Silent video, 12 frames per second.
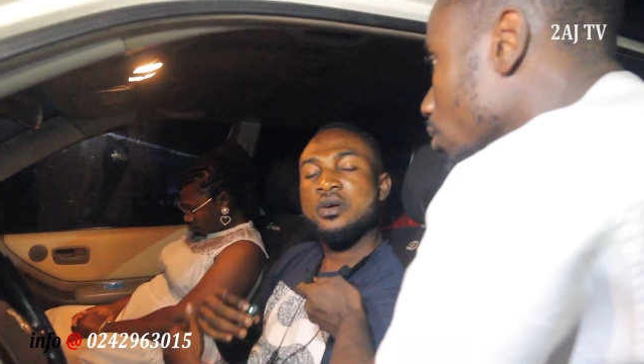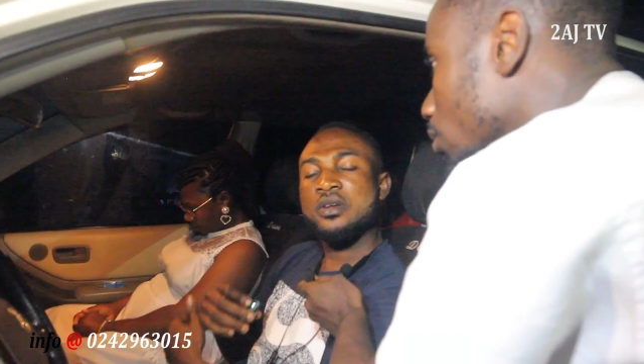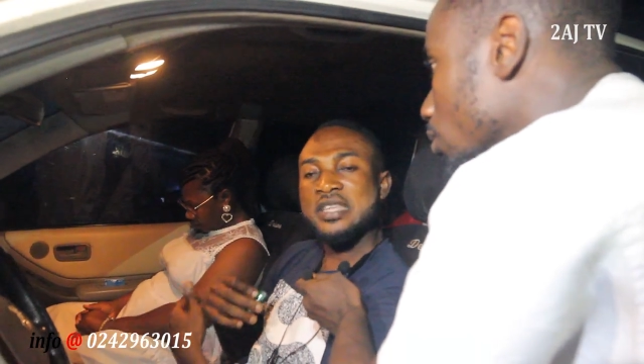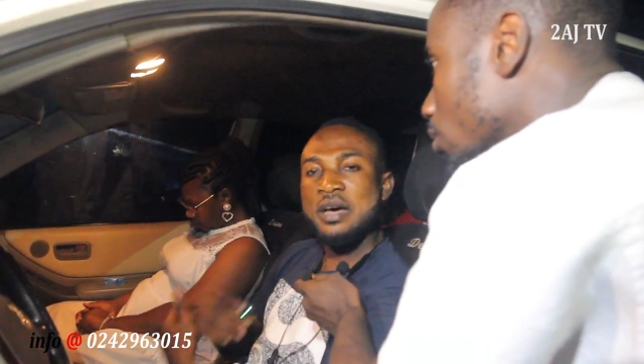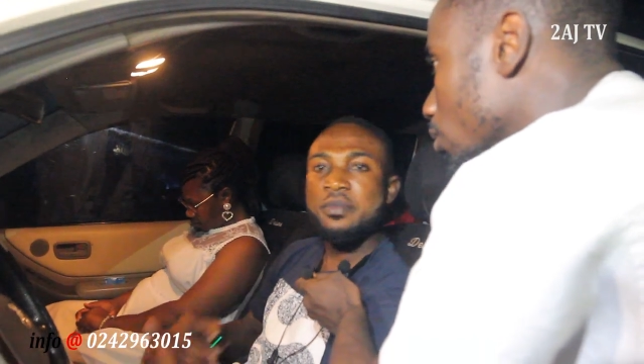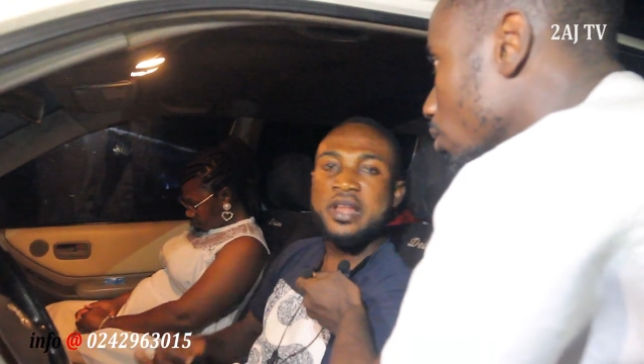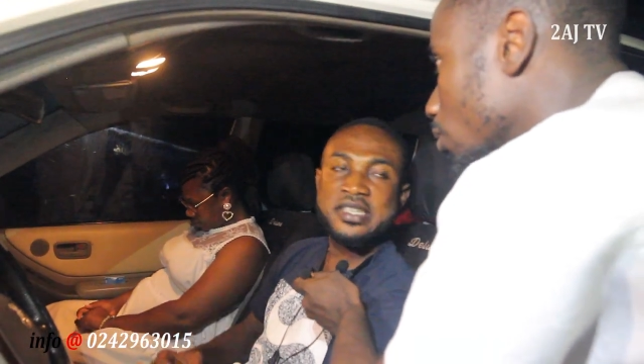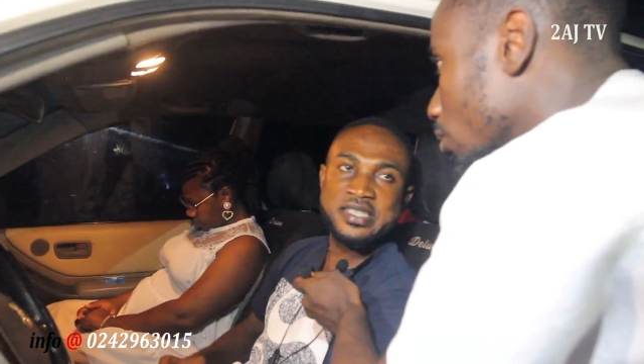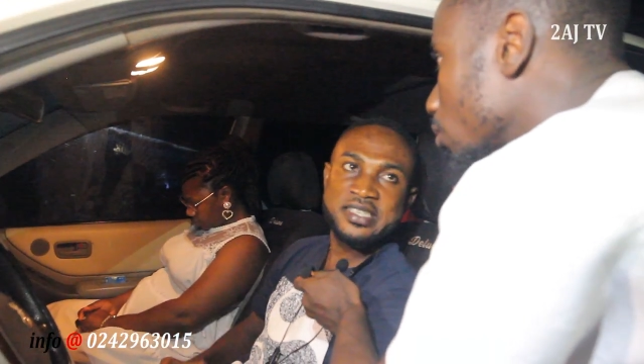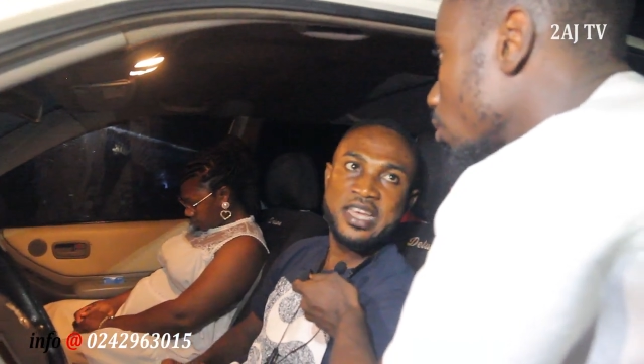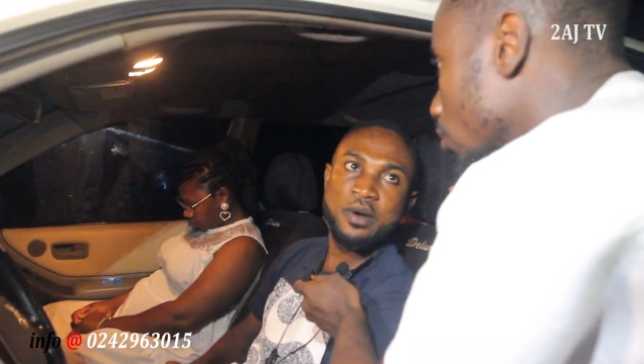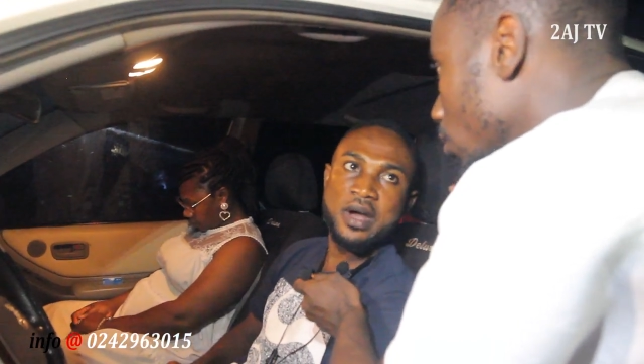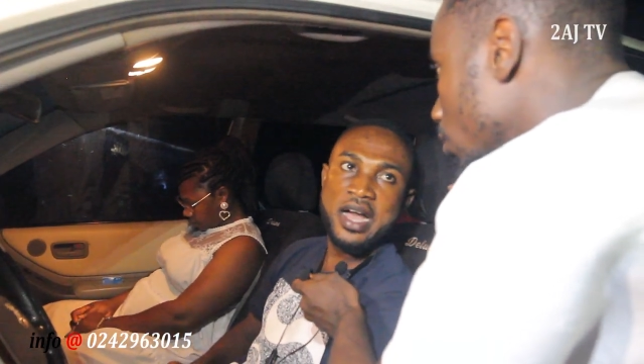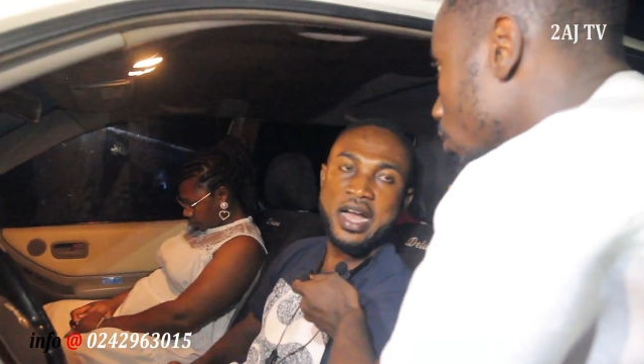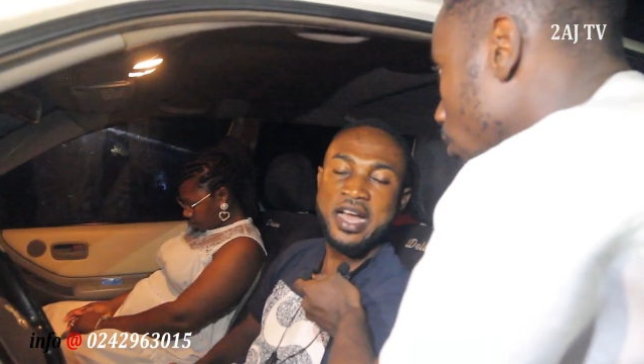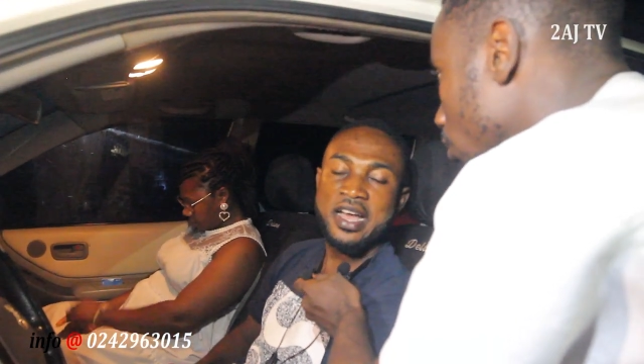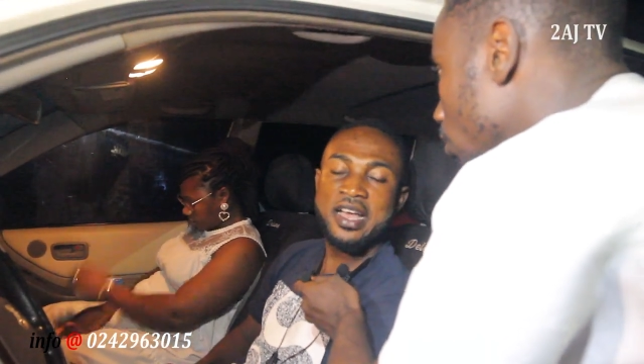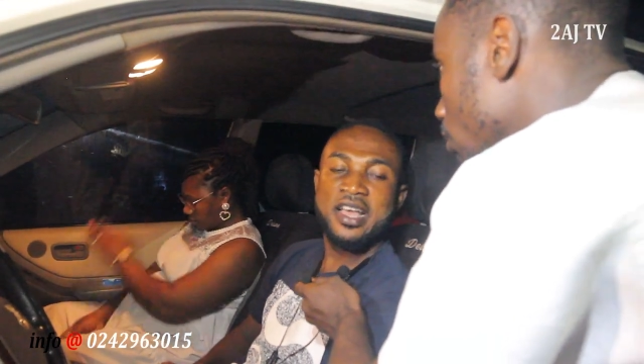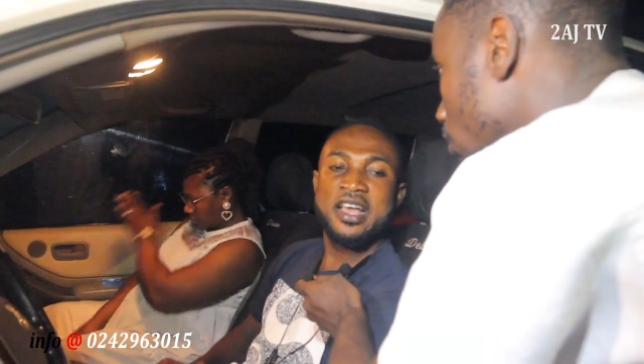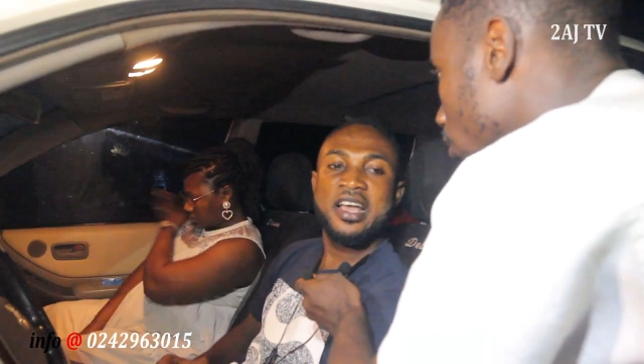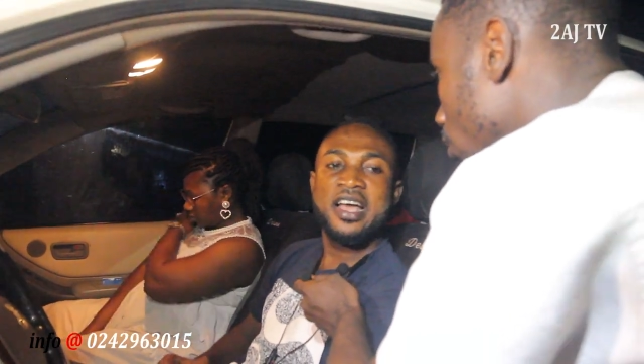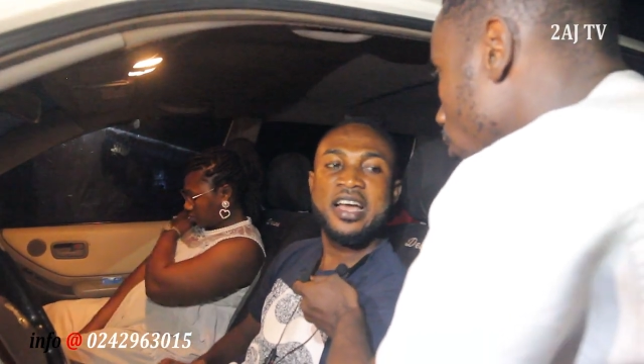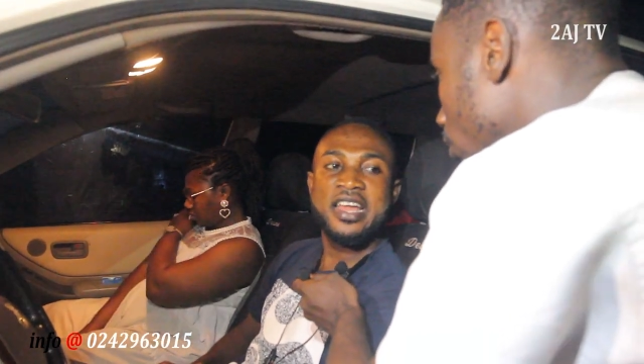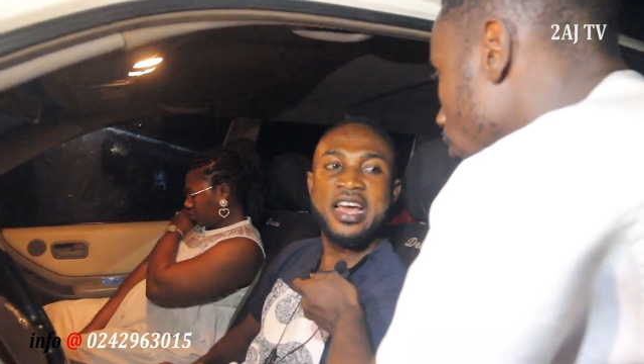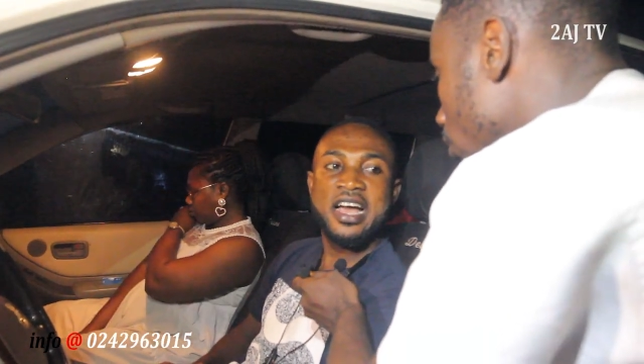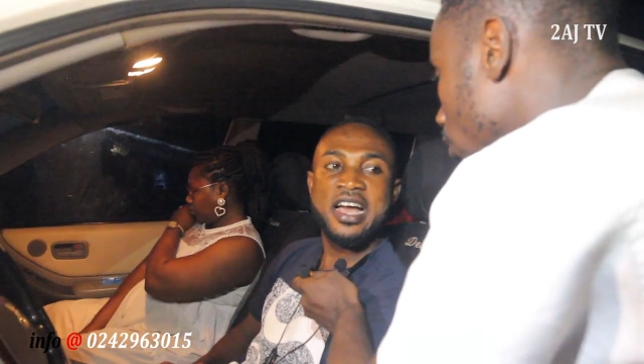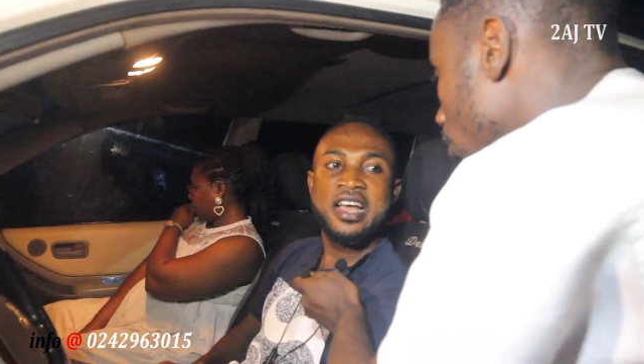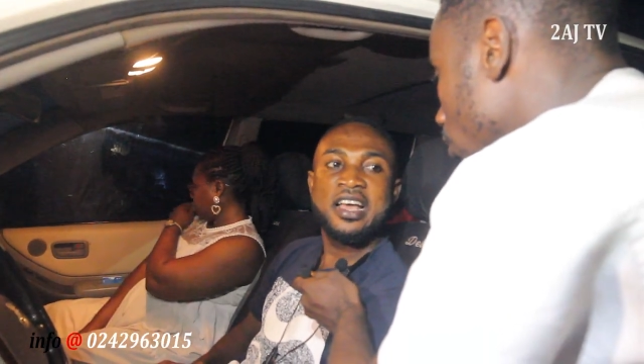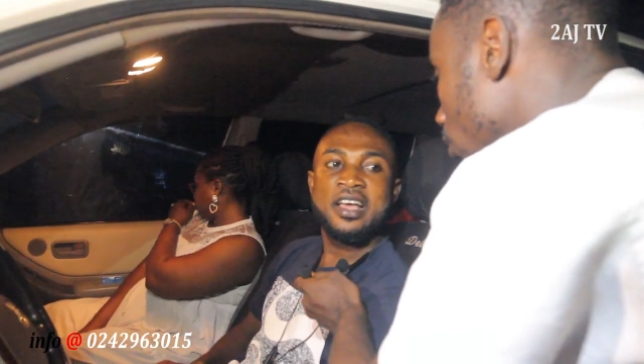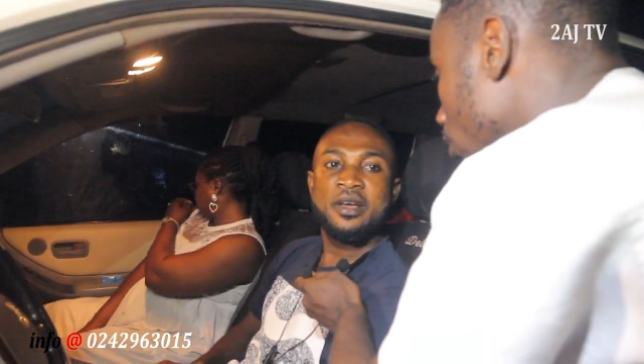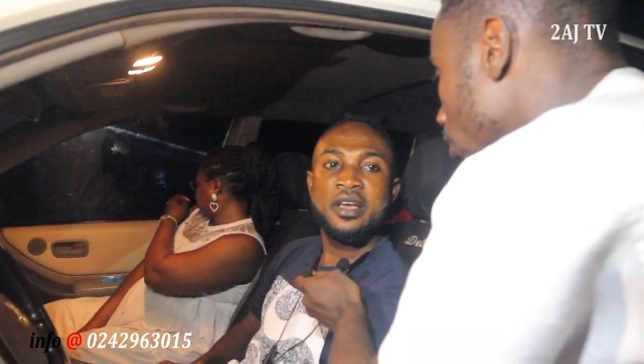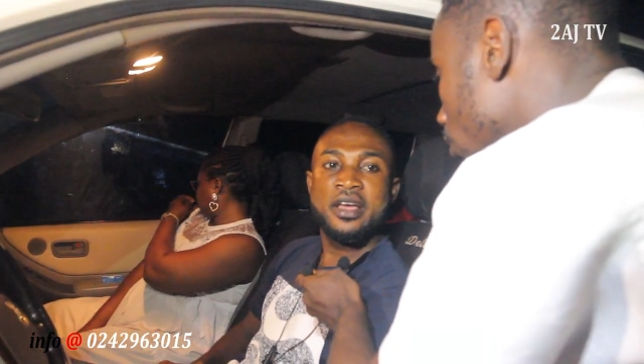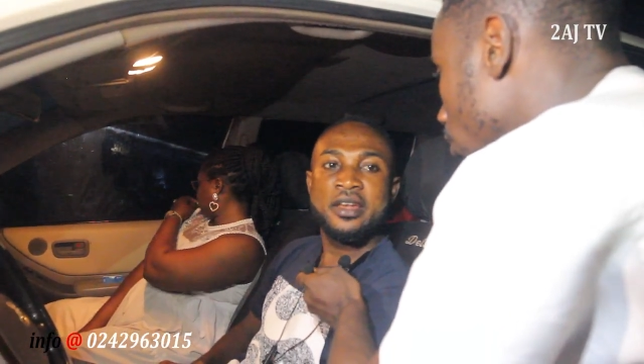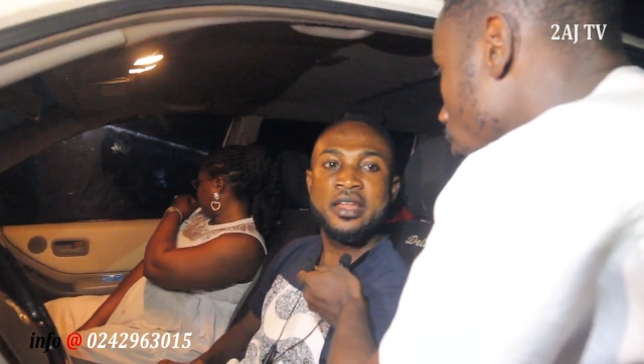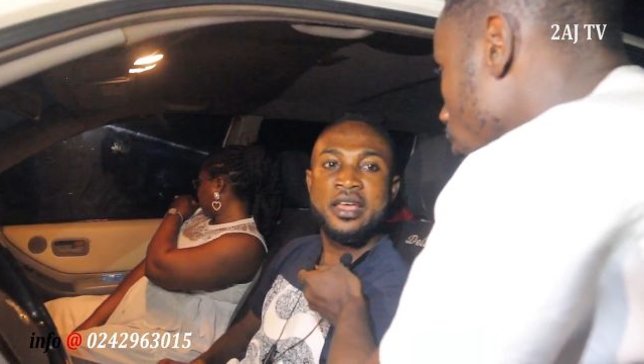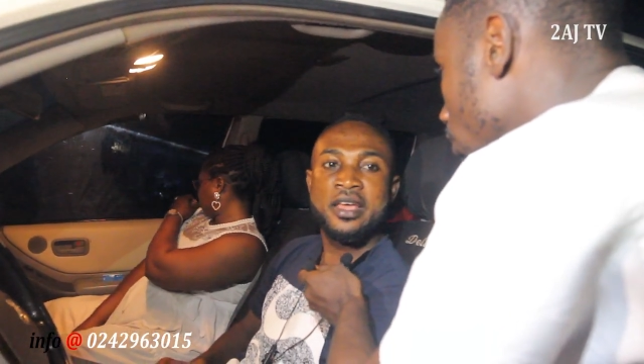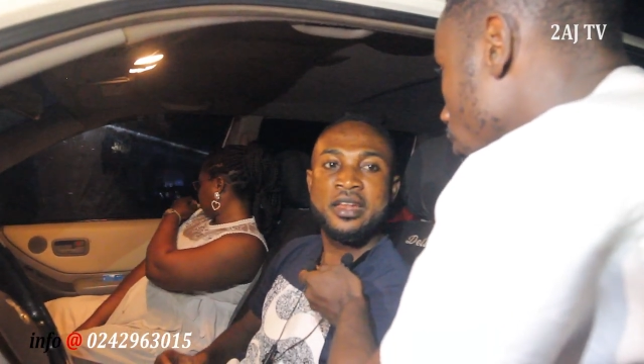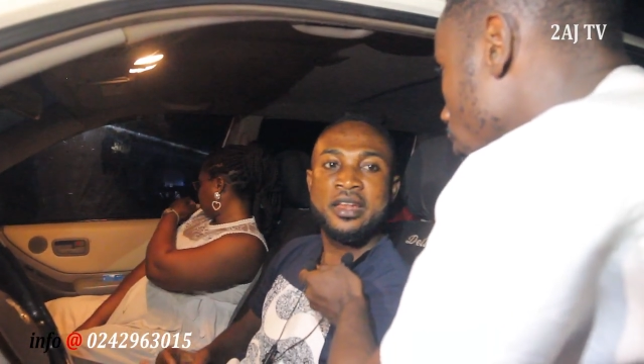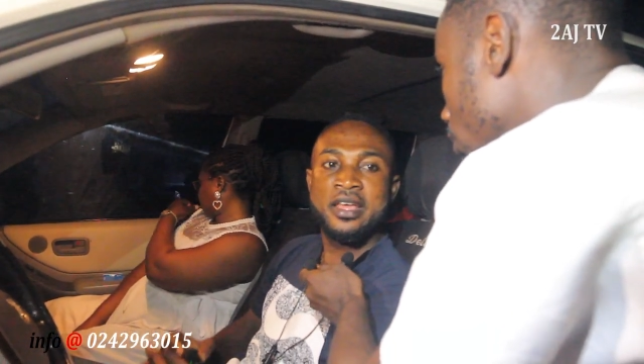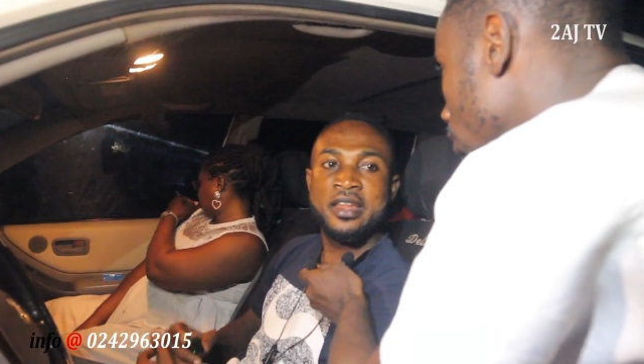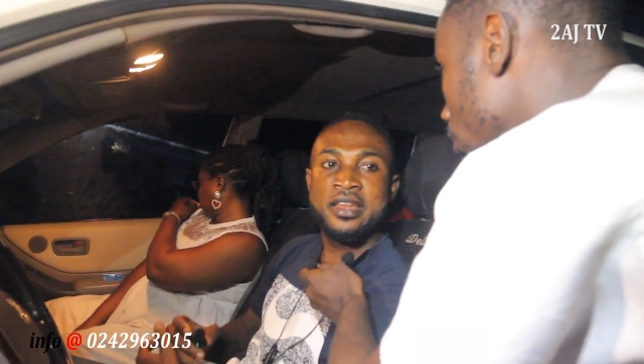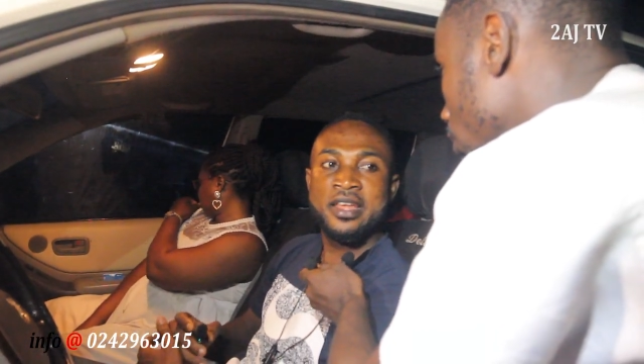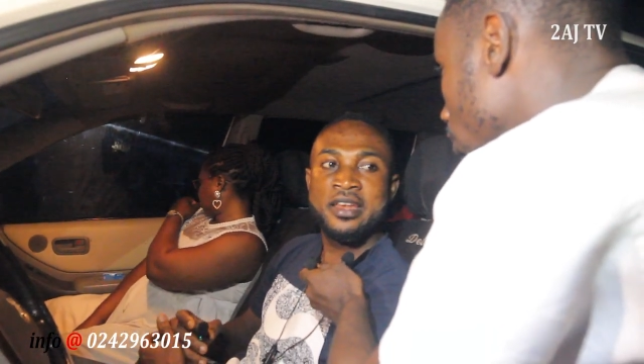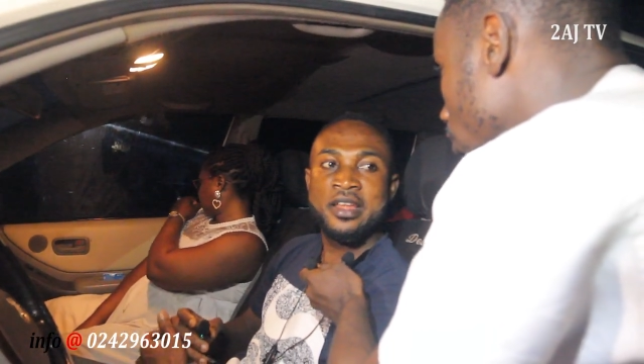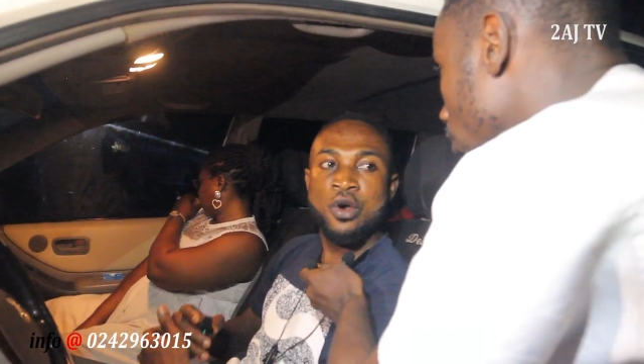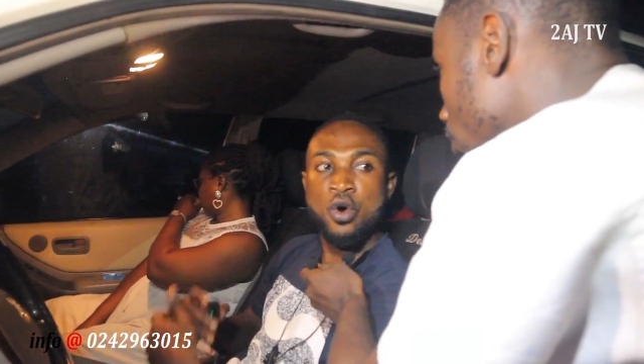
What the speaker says: Say blessing. Our heart. And the